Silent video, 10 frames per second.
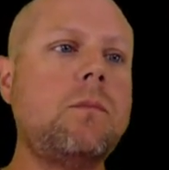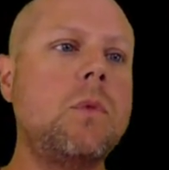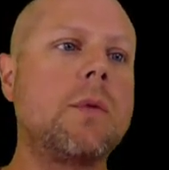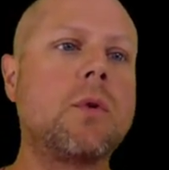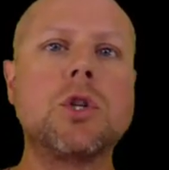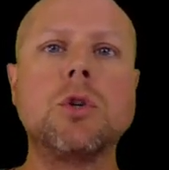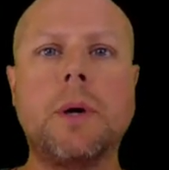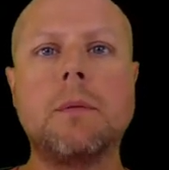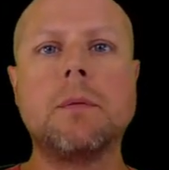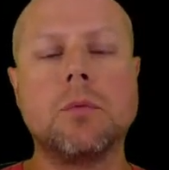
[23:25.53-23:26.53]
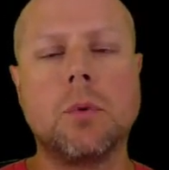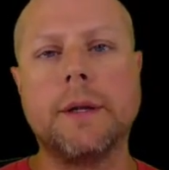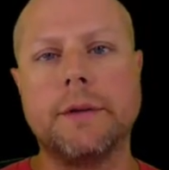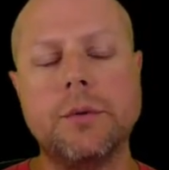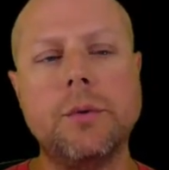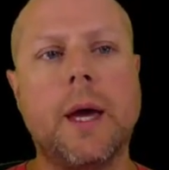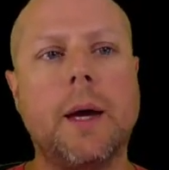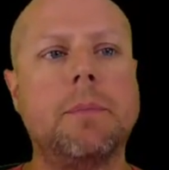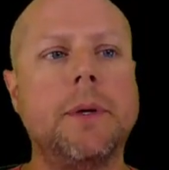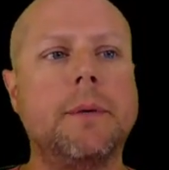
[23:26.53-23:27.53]
Of course, you'll probably want to do
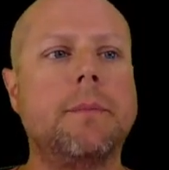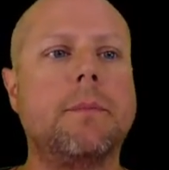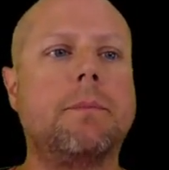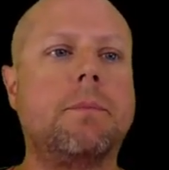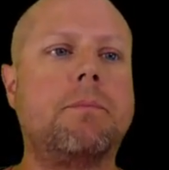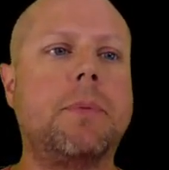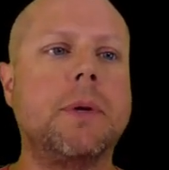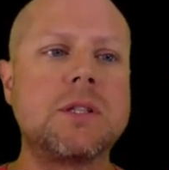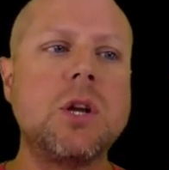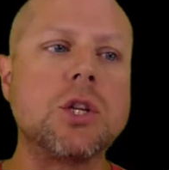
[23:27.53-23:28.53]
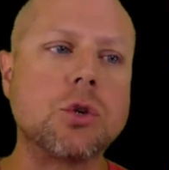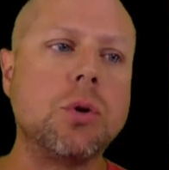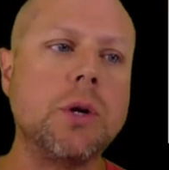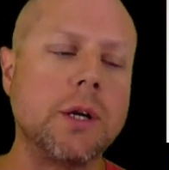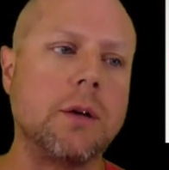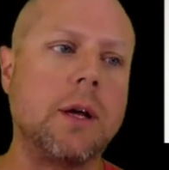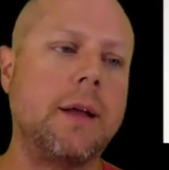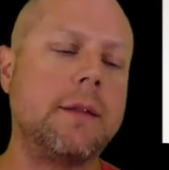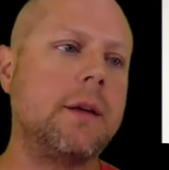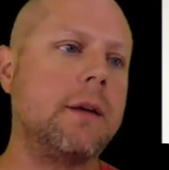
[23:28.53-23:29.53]
that, but it's not as critical. I
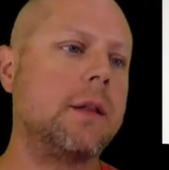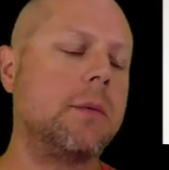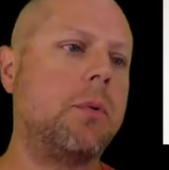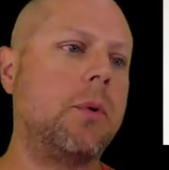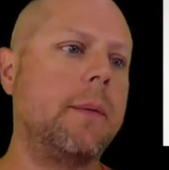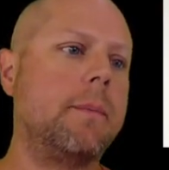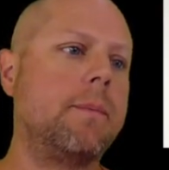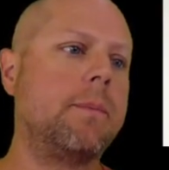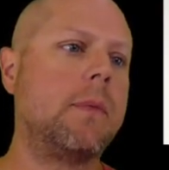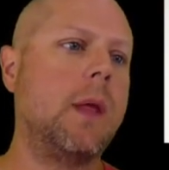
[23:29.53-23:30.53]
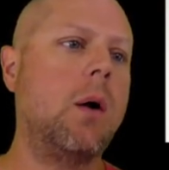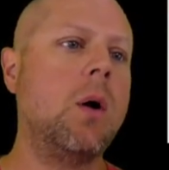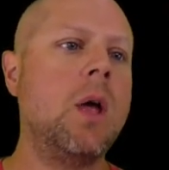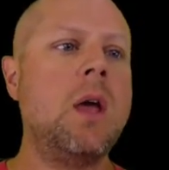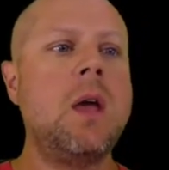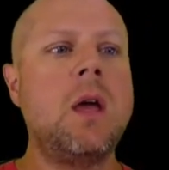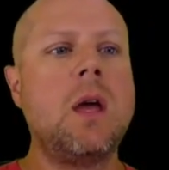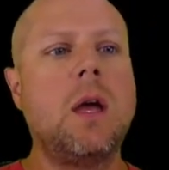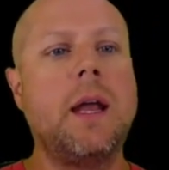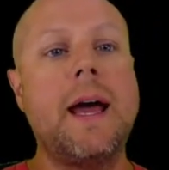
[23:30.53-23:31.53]
think you get the point. Now,
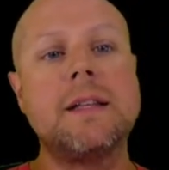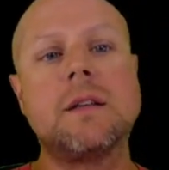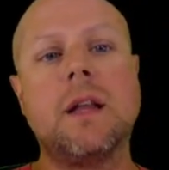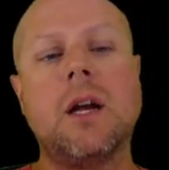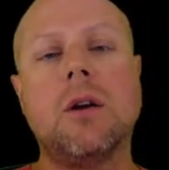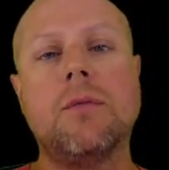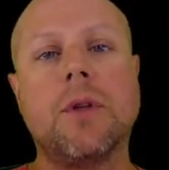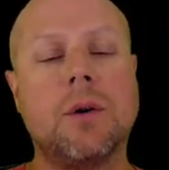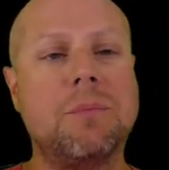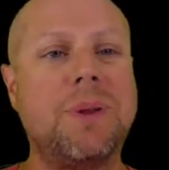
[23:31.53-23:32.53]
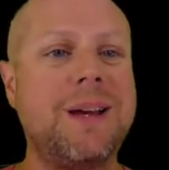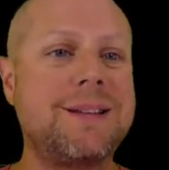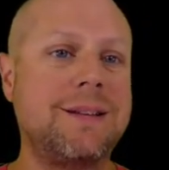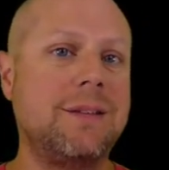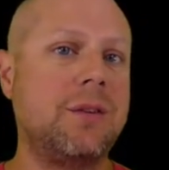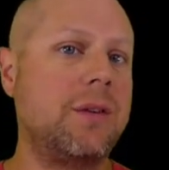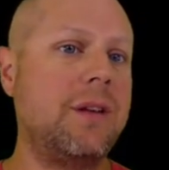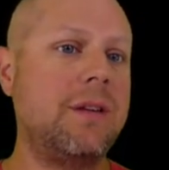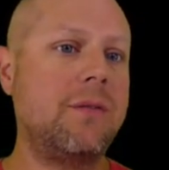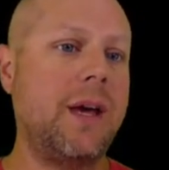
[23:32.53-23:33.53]
it adds a layer of the complexity. So the
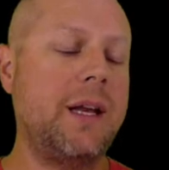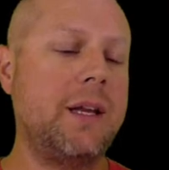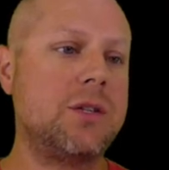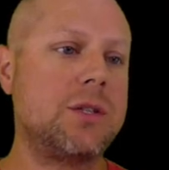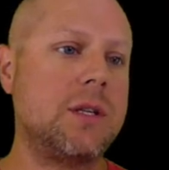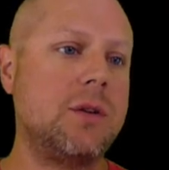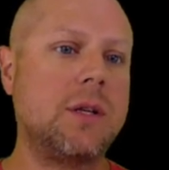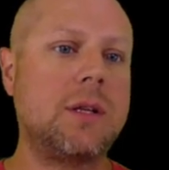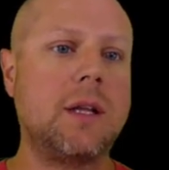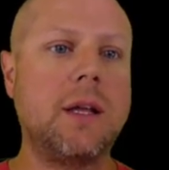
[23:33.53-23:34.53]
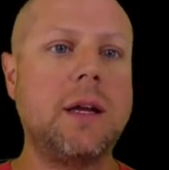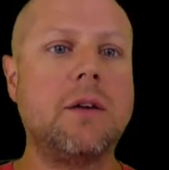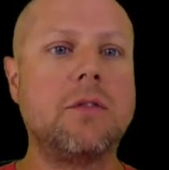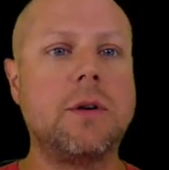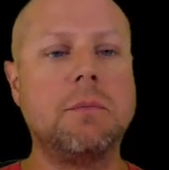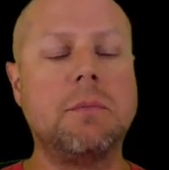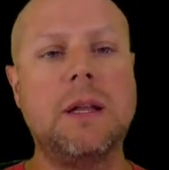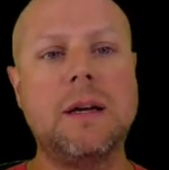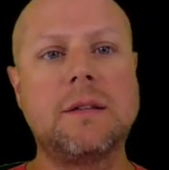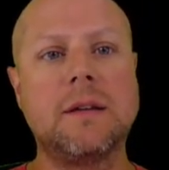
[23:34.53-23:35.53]
disadvantage is that you get that layer of
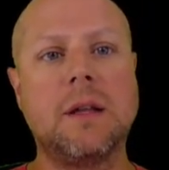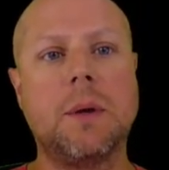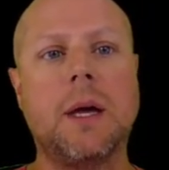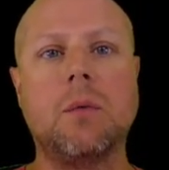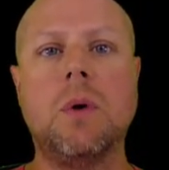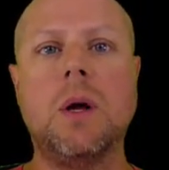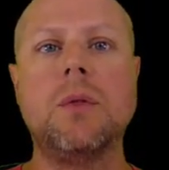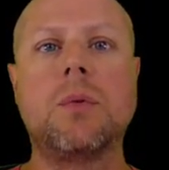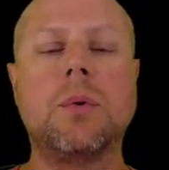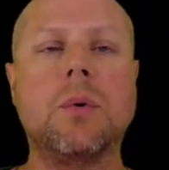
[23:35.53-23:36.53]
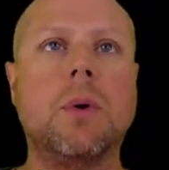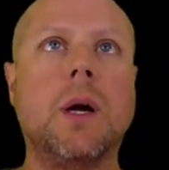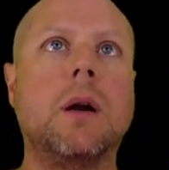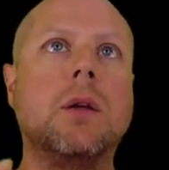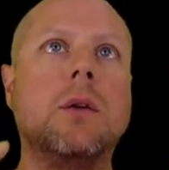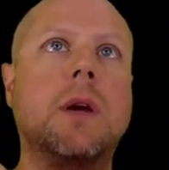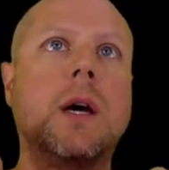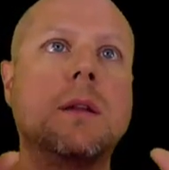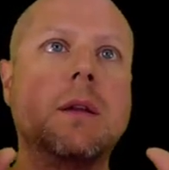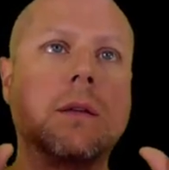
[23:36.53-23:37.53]
complexity that we kind of went through, where you've
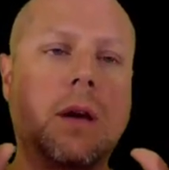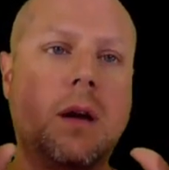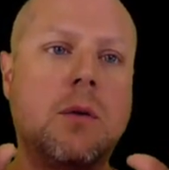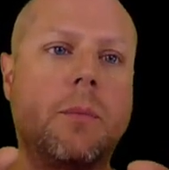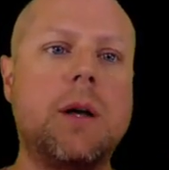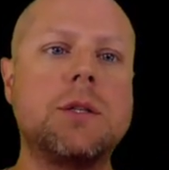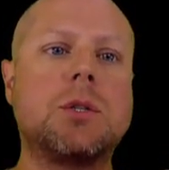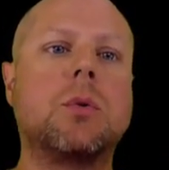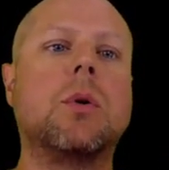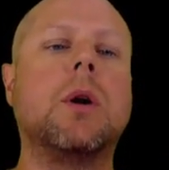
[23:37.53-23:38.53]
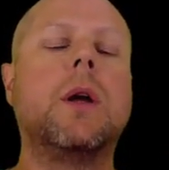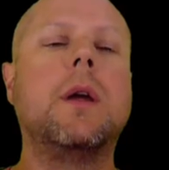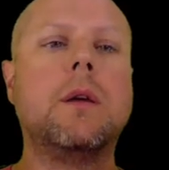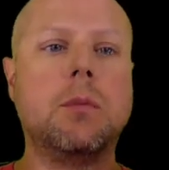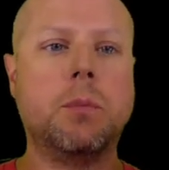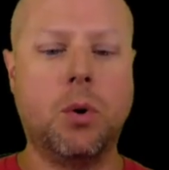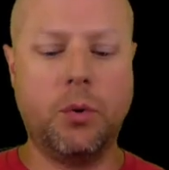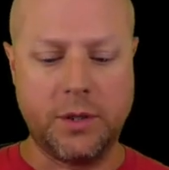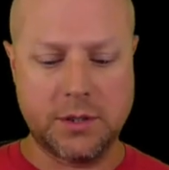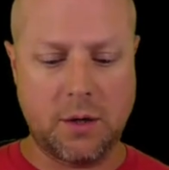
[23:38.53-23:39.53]
got the entire repository, you pull
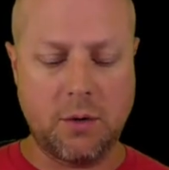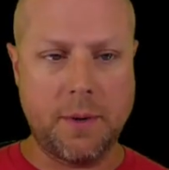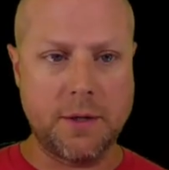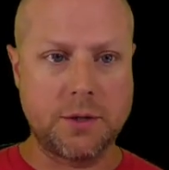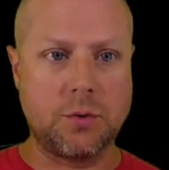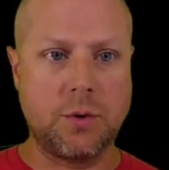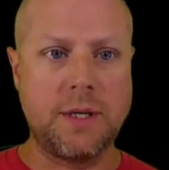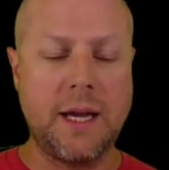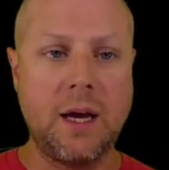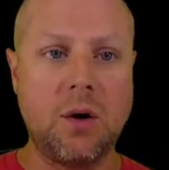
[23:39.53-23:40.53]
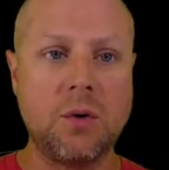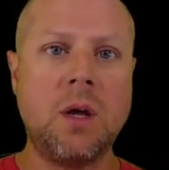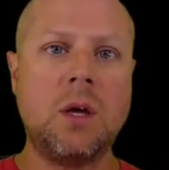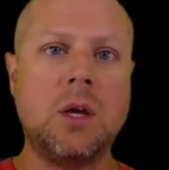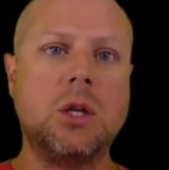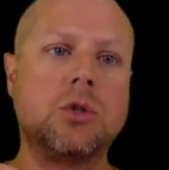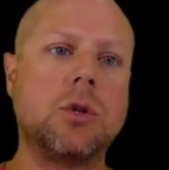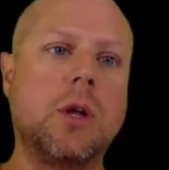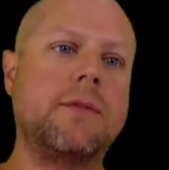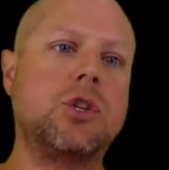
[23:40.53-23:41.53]
the entire repository down, you still
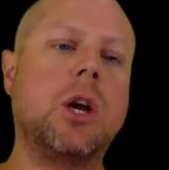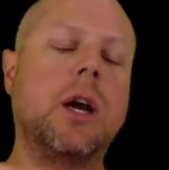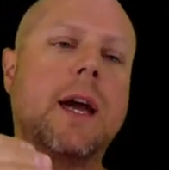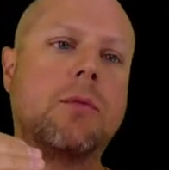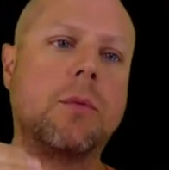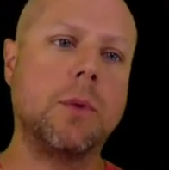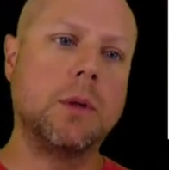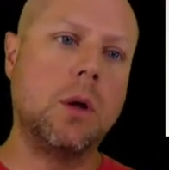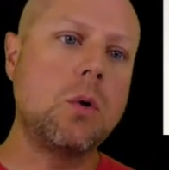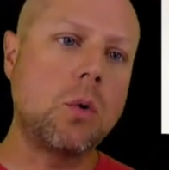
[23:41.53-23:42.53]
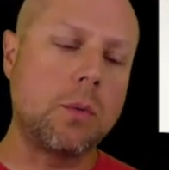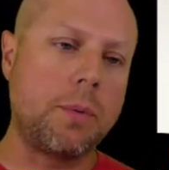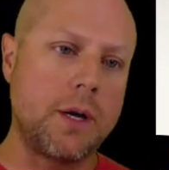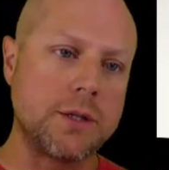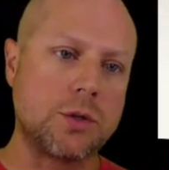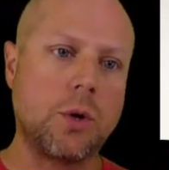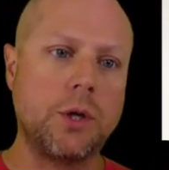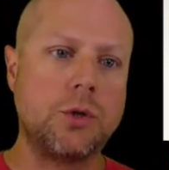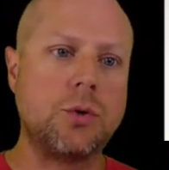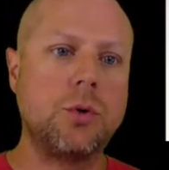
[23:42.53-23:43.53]
have to check out from the local
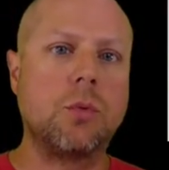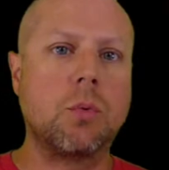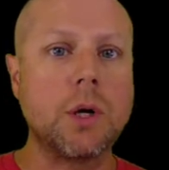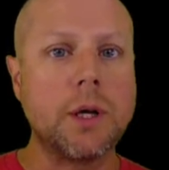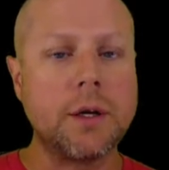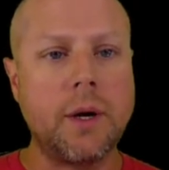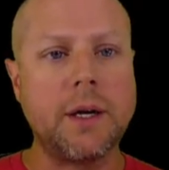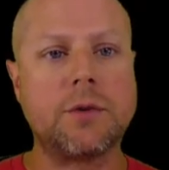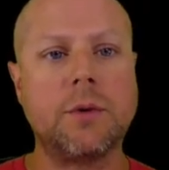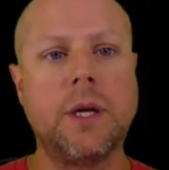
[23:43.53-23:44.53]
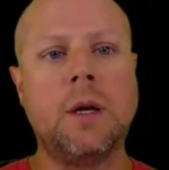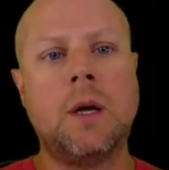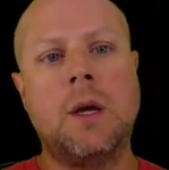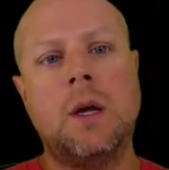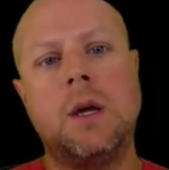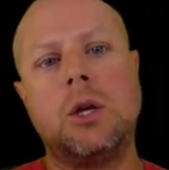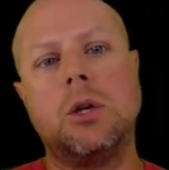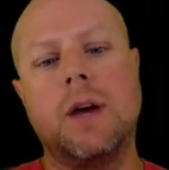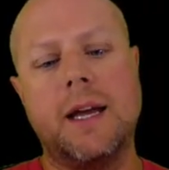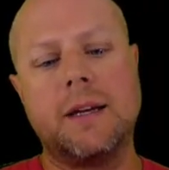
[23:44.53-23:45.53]
repository to your working directory. You've
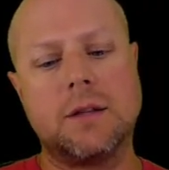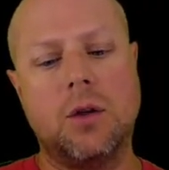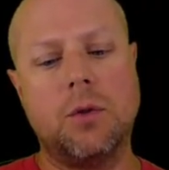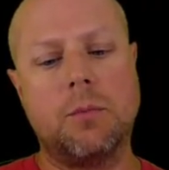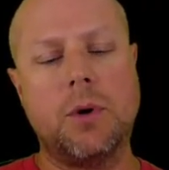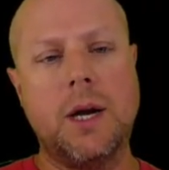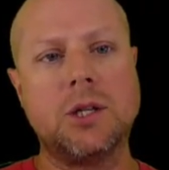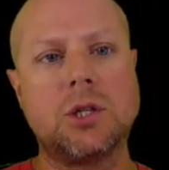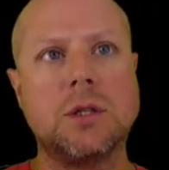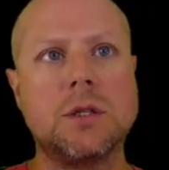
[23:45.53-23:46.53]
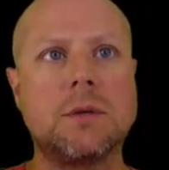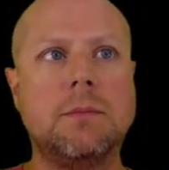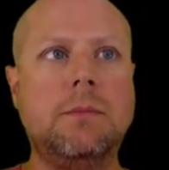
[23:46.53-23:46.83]
got access to all the branches.